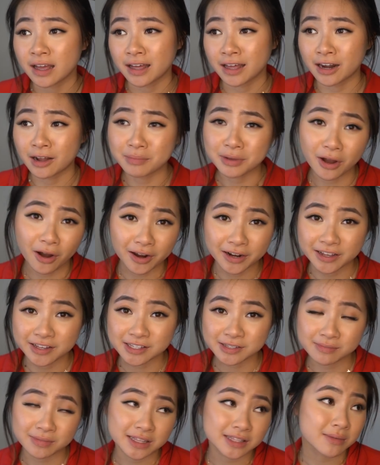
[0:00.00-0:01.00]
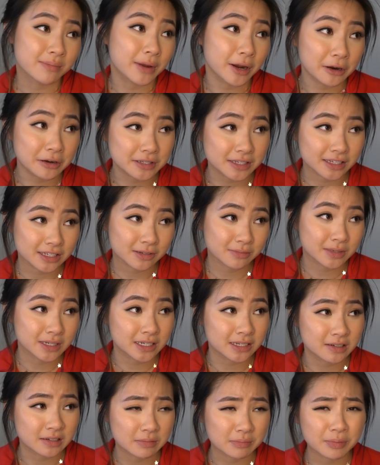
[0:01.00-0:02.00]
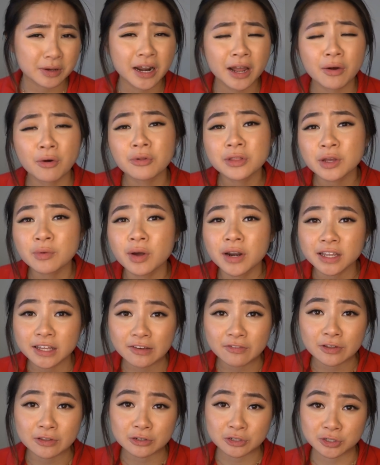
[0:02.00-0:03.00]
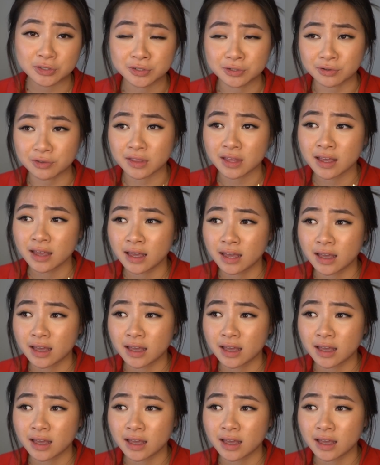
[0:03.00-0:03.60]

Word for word: And I'll be honest, it's embarrassing to me, but I only want to give you the truth.